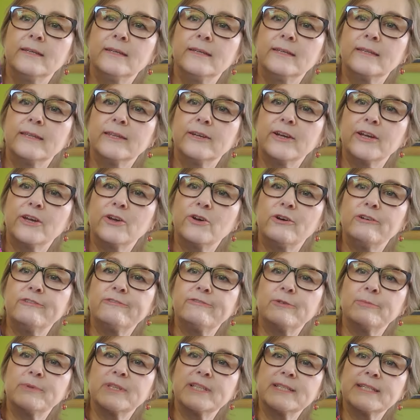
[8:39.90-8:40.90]
that I got
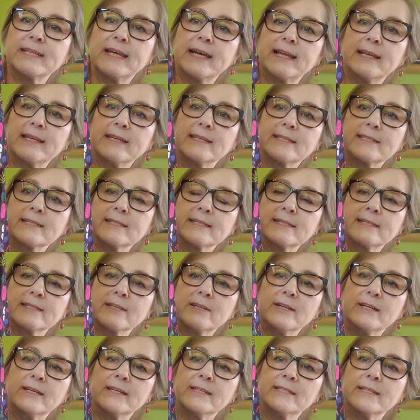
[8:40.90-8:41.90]
from the Dahlia
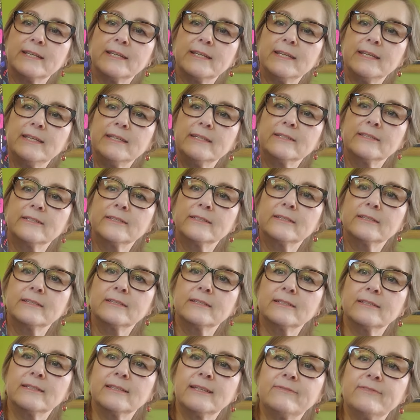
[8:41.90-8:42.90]
Society.
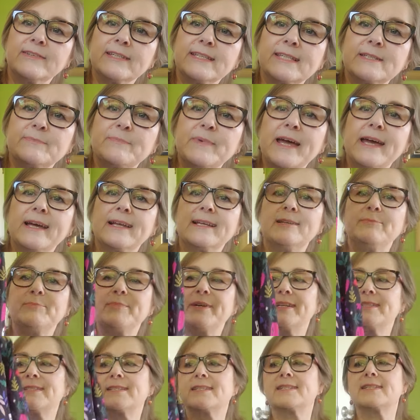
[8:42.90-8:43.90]
Lovely sparkly
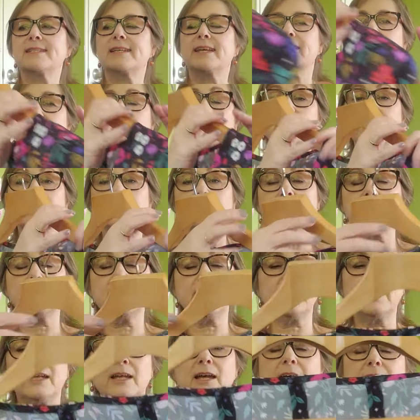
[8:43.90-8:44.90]
buttons, and I
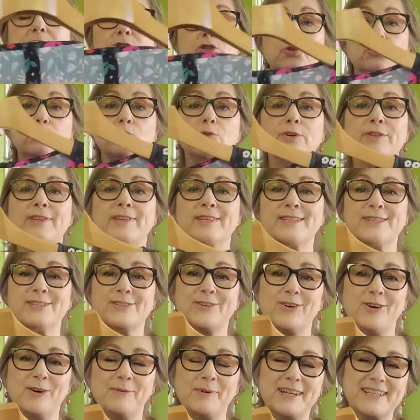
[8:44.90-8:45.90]
adore this
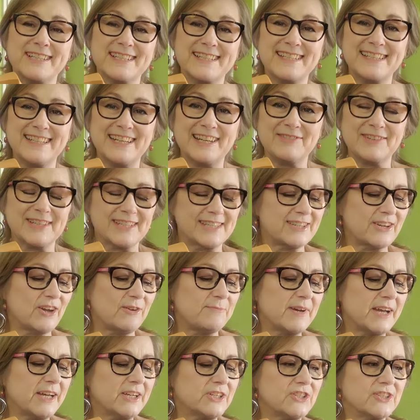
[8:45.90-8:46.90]
top. I just love it so
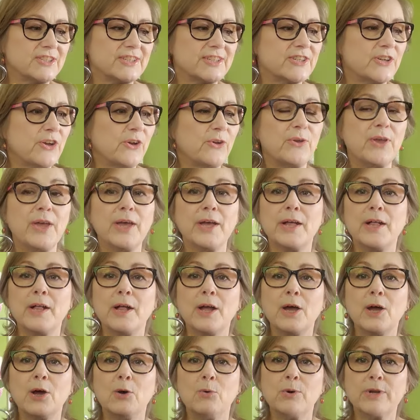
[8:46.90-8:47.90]
much. And so
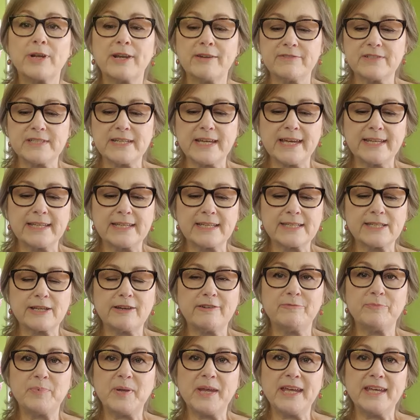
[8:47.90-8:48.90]
what I've done is
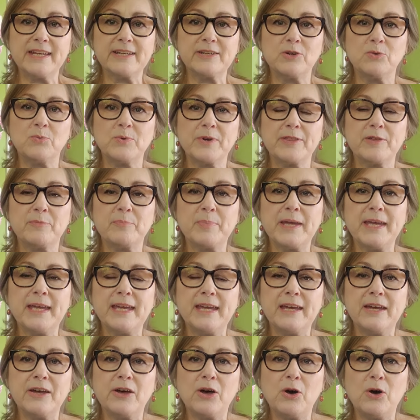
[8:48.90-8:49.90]
I've paired it with a
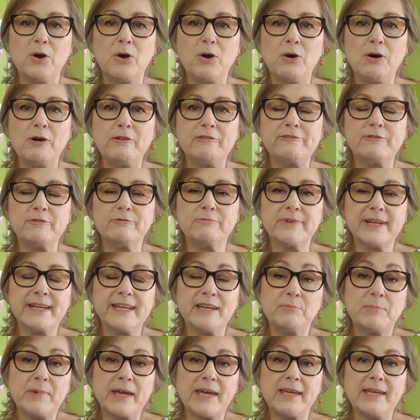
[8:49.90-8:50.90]
pair of
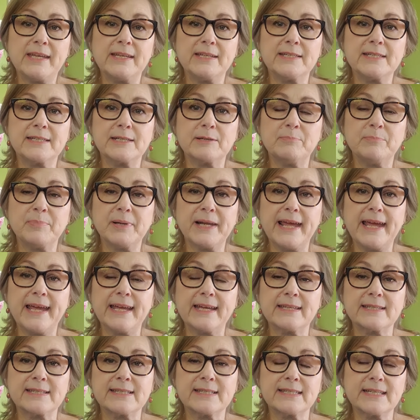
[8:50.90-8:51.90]
ready-made
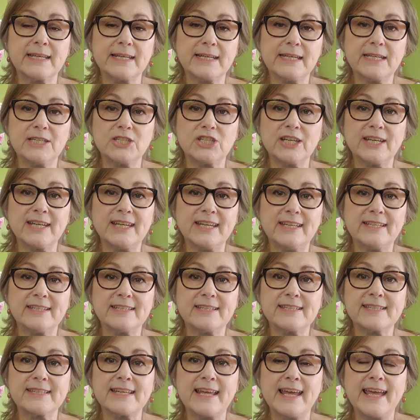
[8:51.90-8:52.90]
black skinny
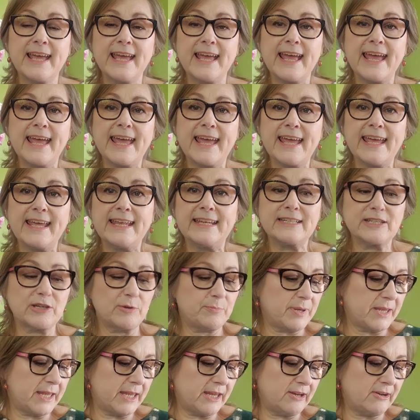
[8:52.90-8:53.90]
jeans and a
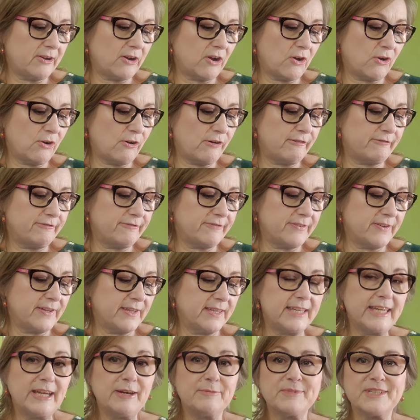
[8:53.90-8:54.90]
pair of,
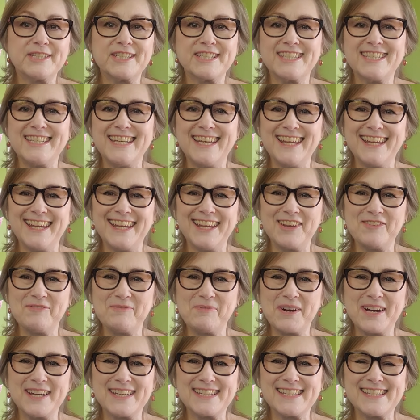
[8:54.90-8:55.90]
yep, just checking,
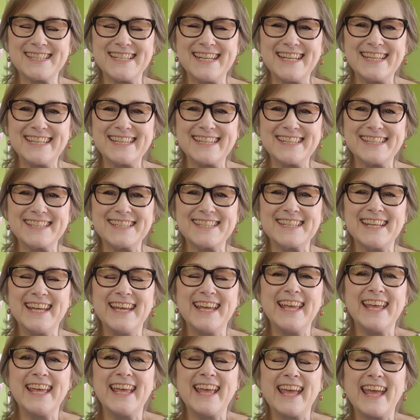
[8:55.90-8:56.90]
white sneakers.
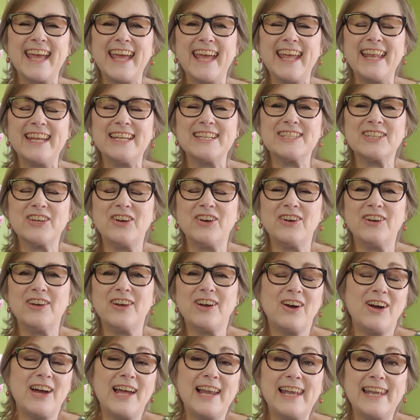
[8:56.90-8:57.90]
And
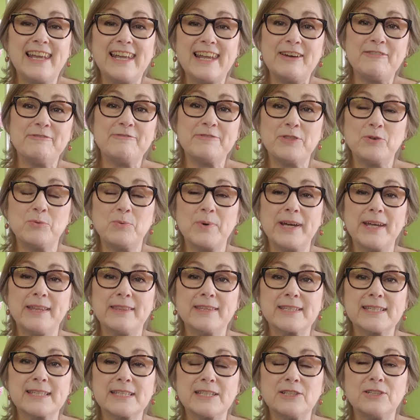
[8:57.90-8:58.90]
I love the way
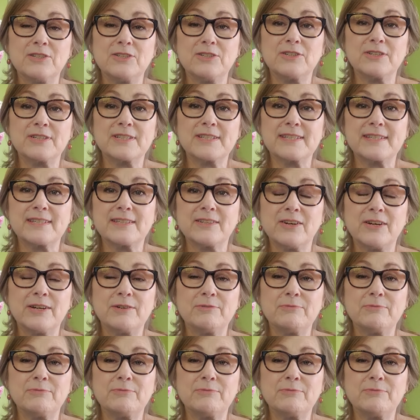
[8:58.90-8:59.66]
this looks. I